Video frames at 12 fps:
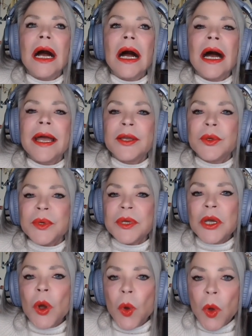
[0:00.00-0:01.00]
I
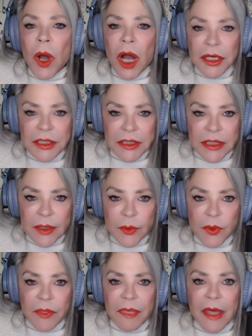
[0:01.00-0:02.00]
agree wholeheartedly
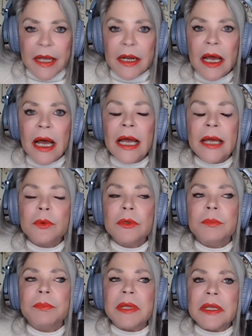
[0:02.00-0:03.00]
with that. I
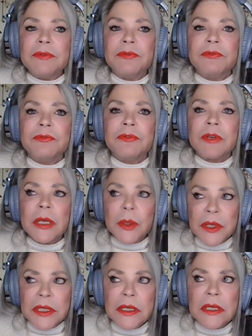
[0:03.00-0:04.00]
would be
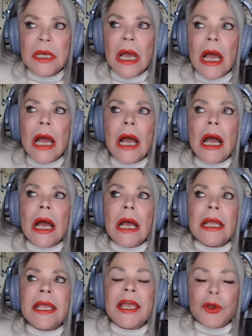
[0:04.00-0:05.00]
very
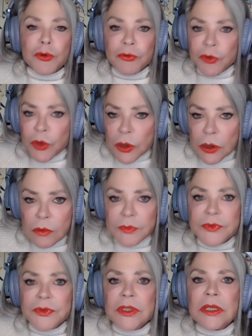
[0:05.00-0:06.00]
careful
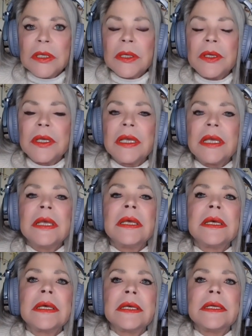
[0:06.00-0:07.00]

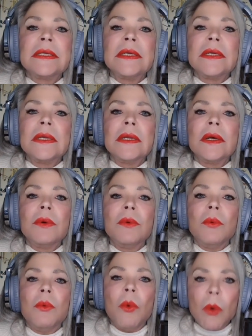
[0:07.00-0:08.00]
in
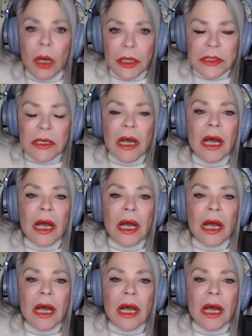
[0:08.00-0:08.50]
what